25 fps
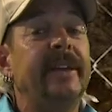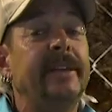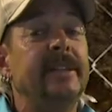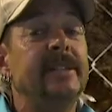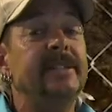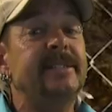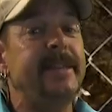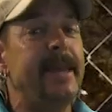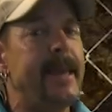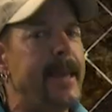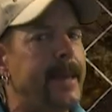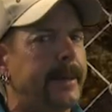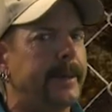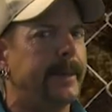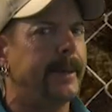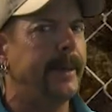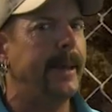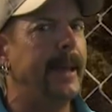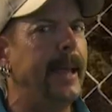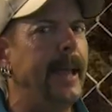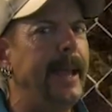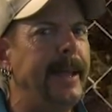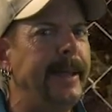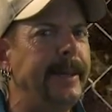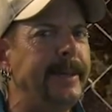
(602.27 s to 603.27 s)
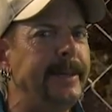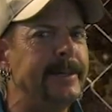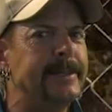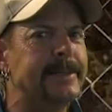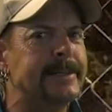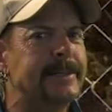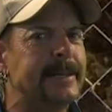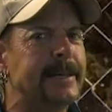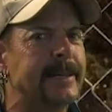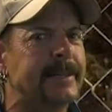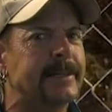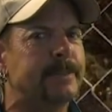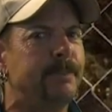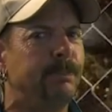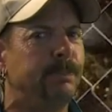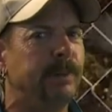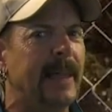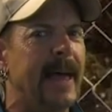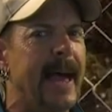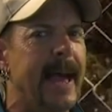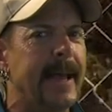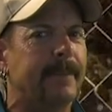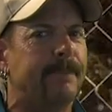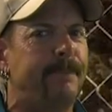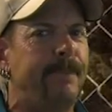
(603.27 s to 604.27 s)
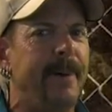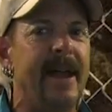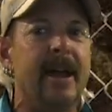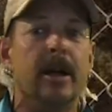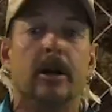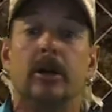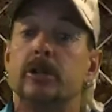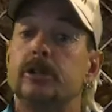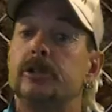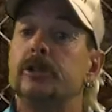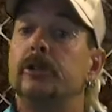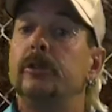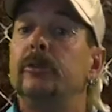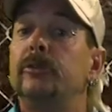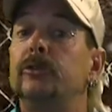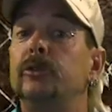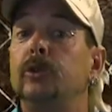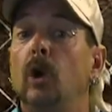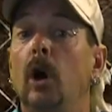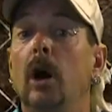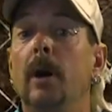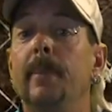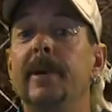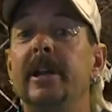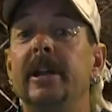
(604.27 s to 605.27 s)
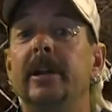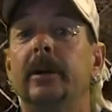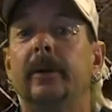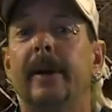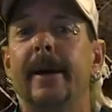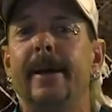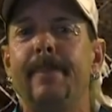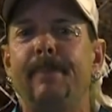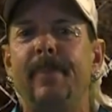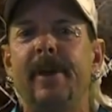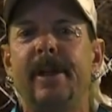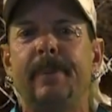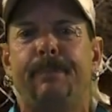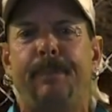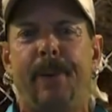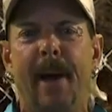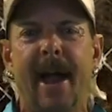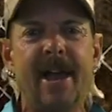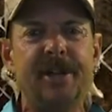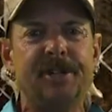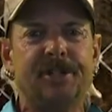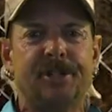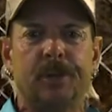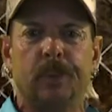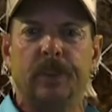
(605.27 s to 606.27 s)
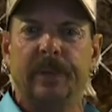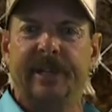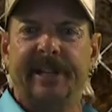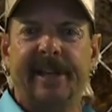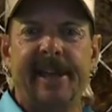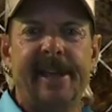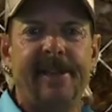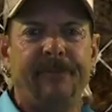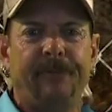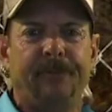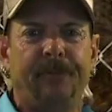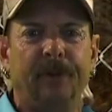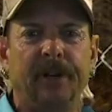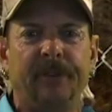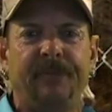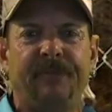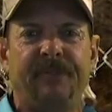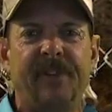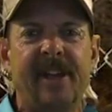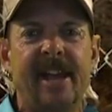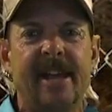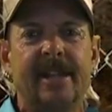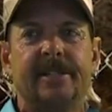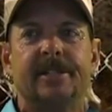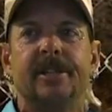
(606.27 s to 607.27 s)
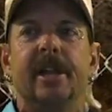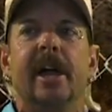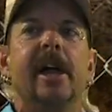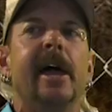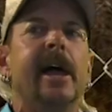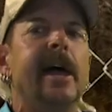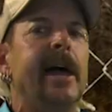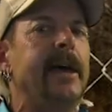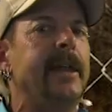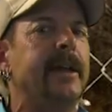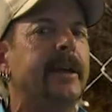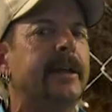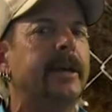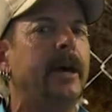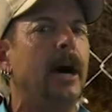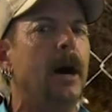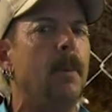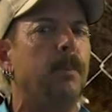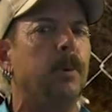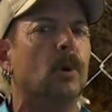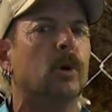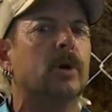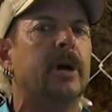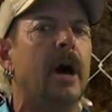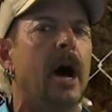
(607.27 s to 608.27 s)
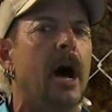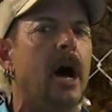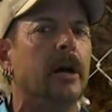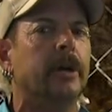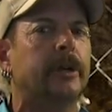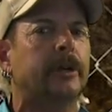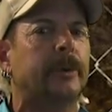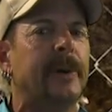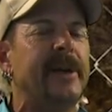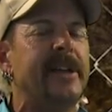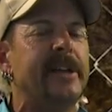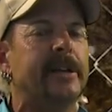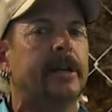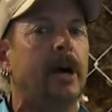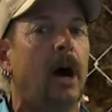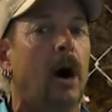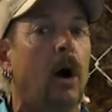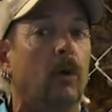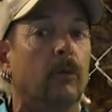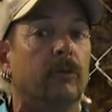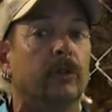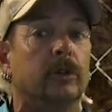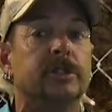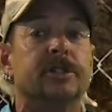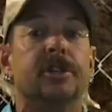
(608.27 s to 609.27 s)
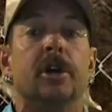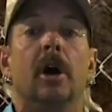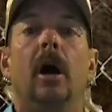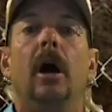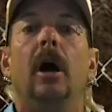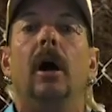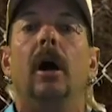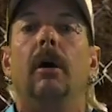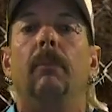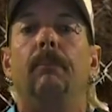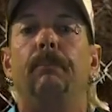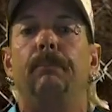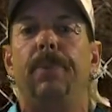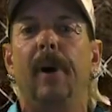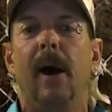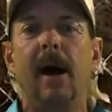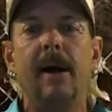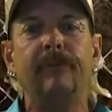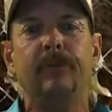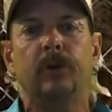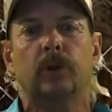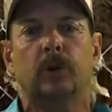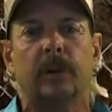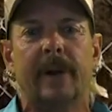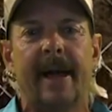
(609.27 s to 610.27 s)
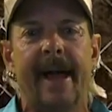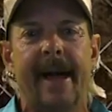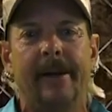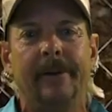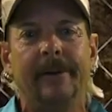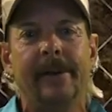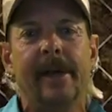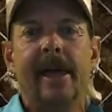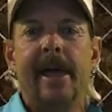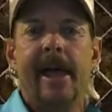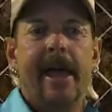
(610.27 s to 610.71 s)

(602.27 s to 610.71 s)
can take 86 black bears, throw them in a great big pasture with an 8-foot fence and a couple concrete coverts above ground